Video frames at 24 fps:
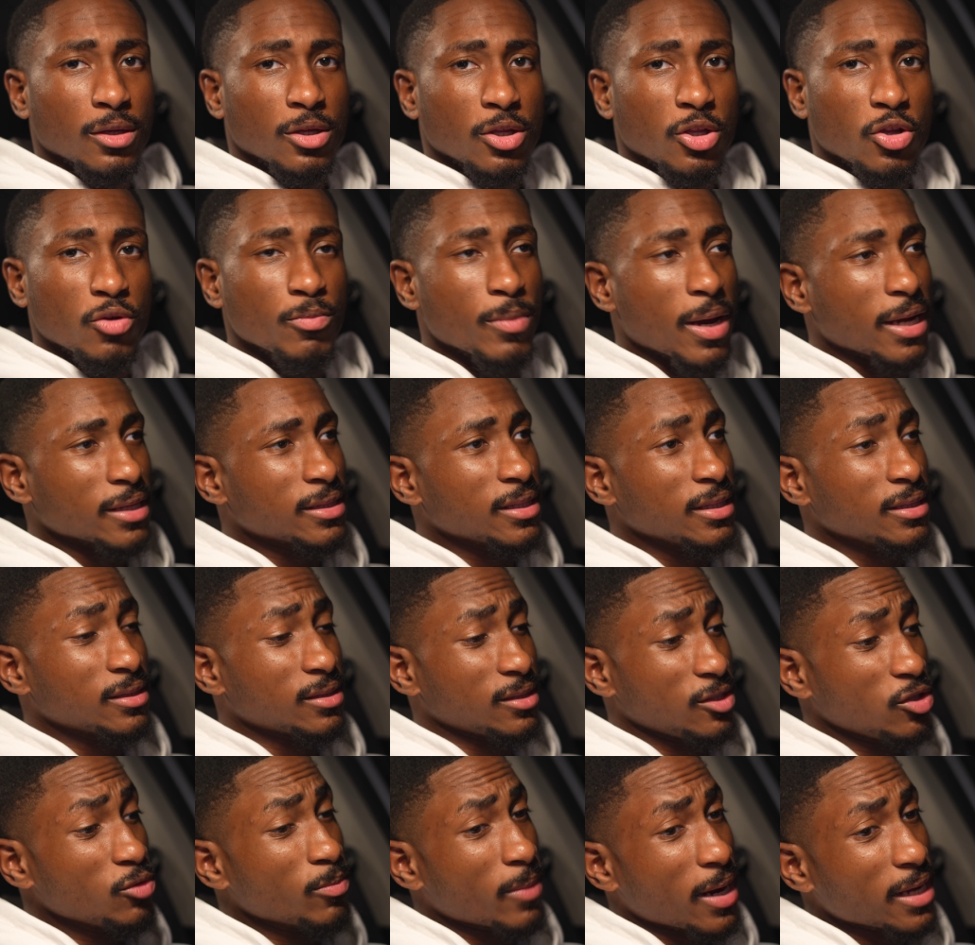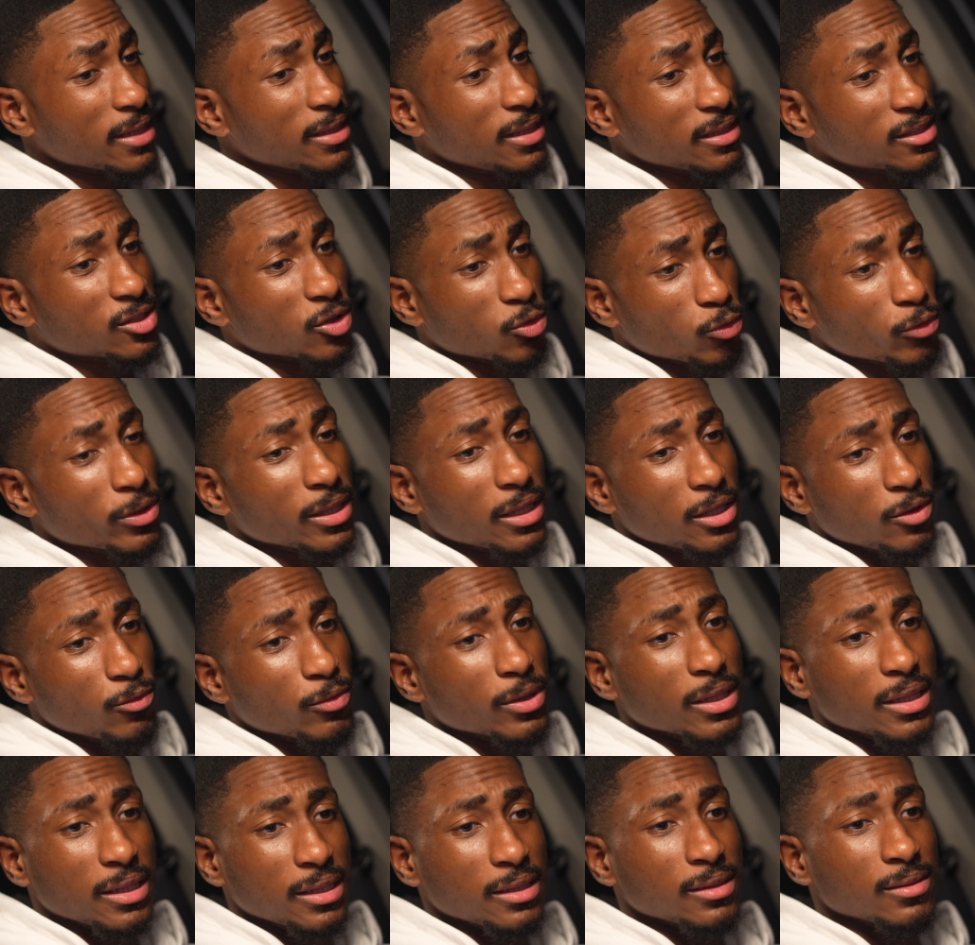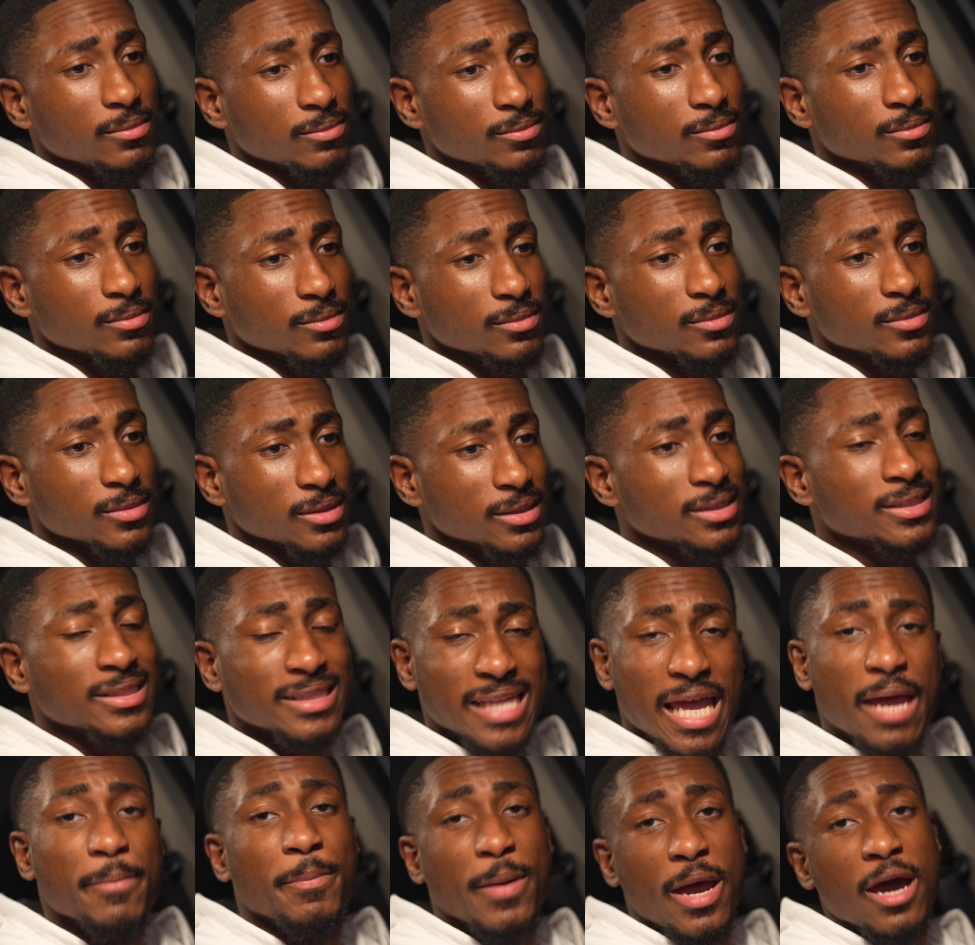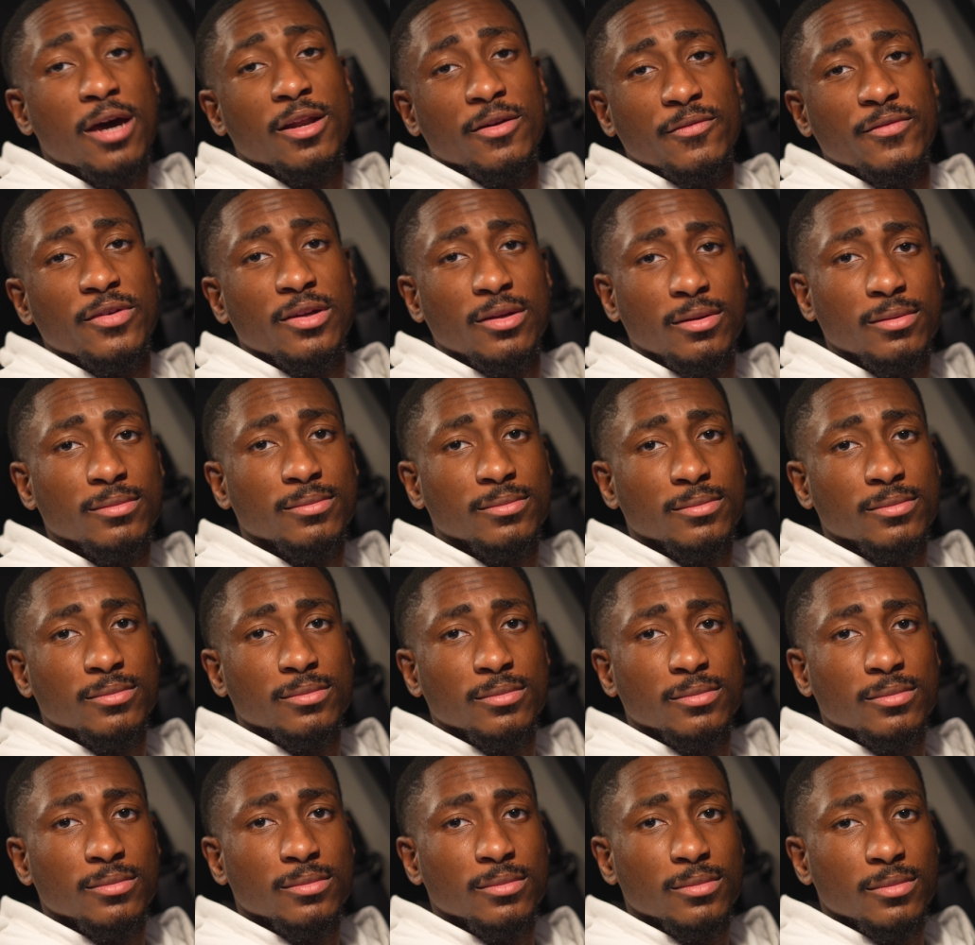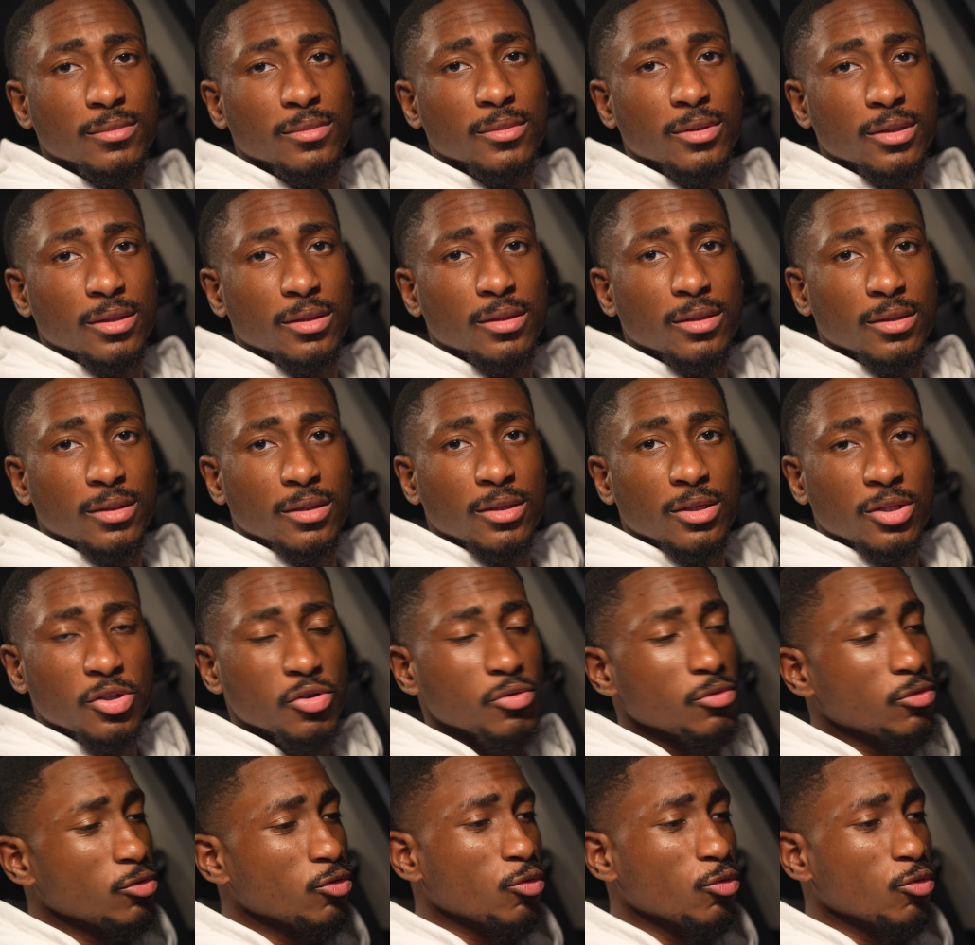You might need you might need to really really snap out of it. You